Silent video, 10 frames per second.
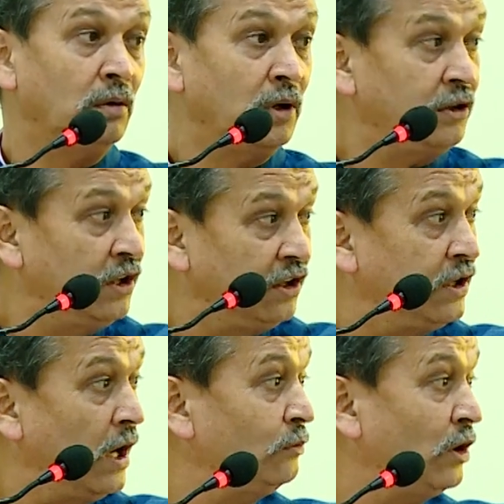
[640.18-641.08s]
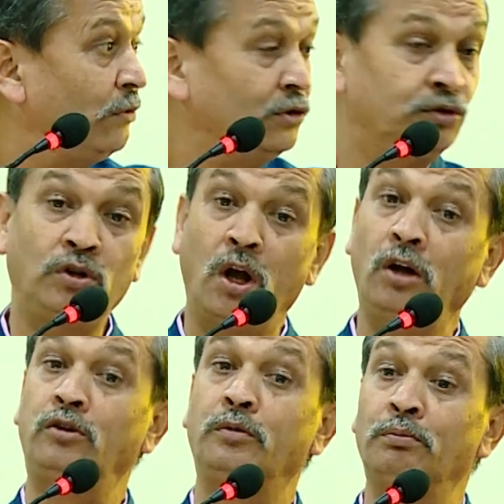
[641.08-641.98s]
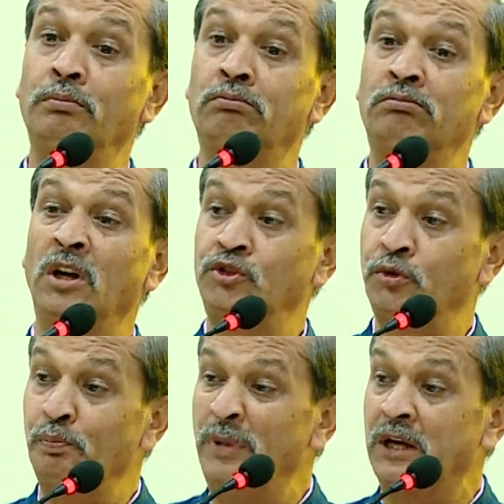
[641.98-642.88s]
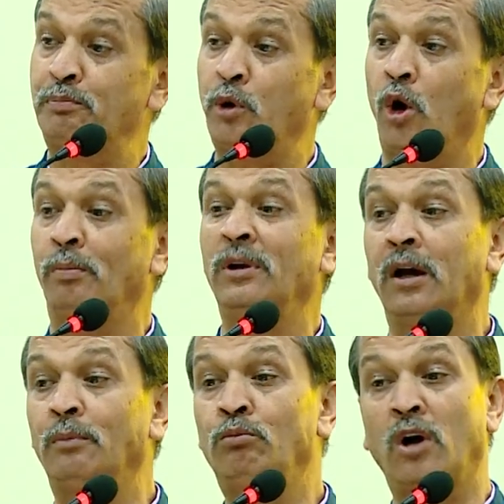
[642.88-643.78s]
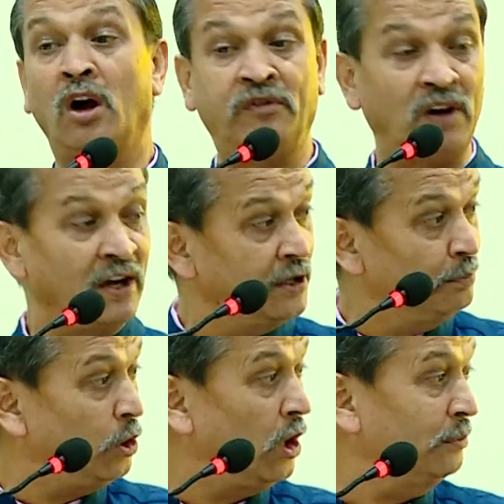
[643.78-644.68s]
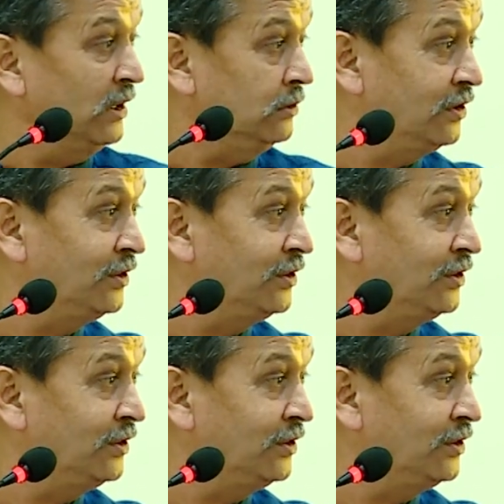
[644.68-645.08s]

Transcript: at that time there was not much big problem of unemployment.